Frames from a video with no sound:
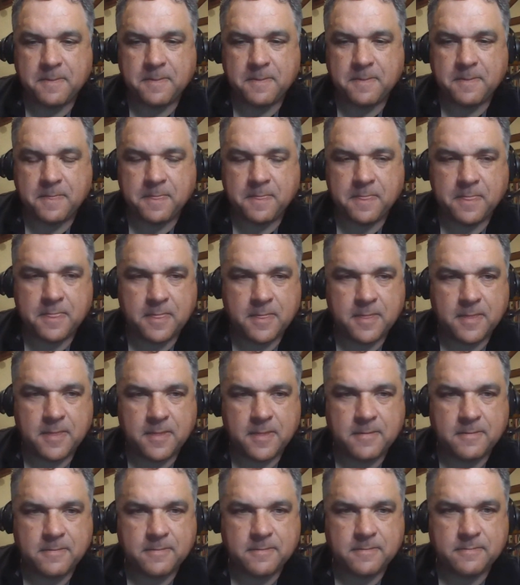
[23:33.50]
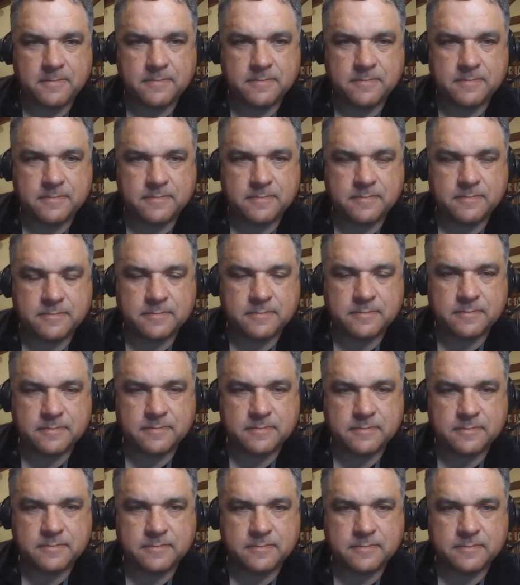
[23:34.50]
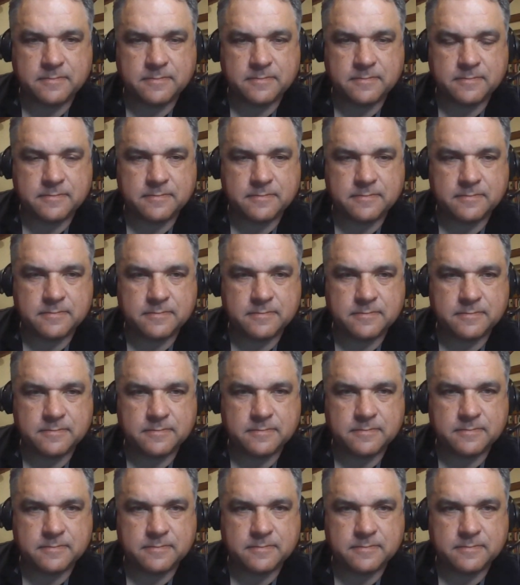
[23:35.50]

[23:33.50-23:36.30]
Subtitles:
(not speaking)